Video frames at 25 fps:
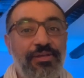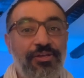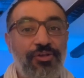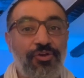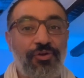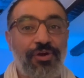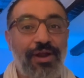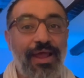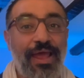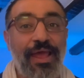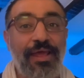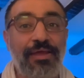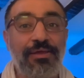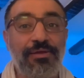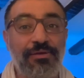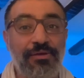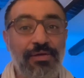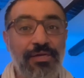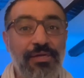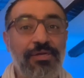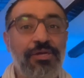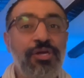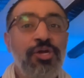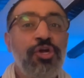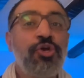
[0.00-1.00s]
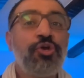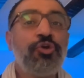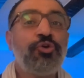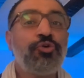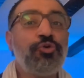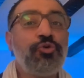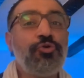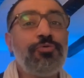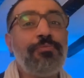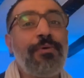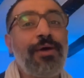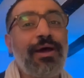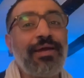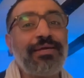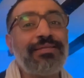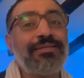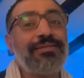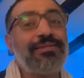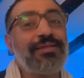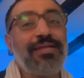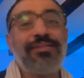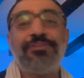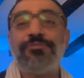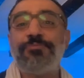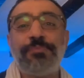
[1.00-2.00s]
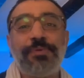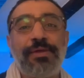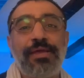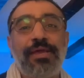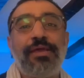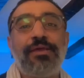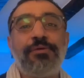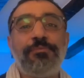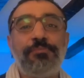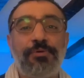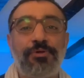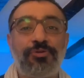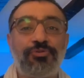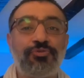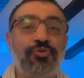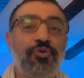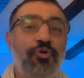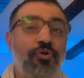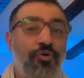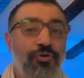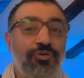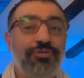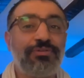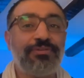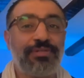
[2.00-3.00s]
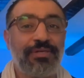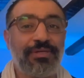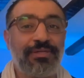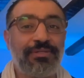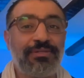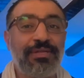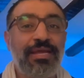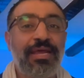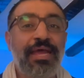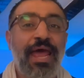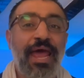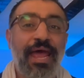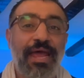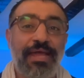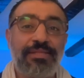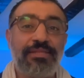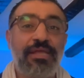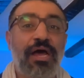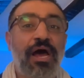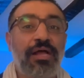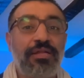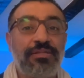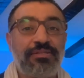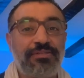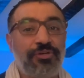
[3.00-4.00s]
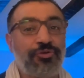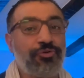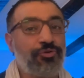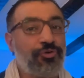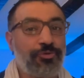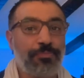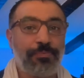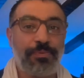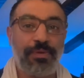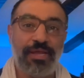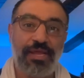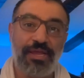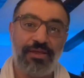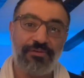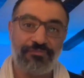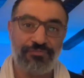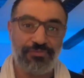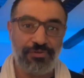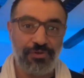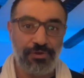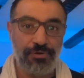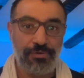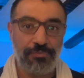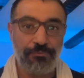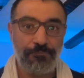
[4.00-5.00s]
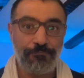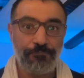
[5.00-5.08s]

your anger, you might not be able to hold it and alter your behavior.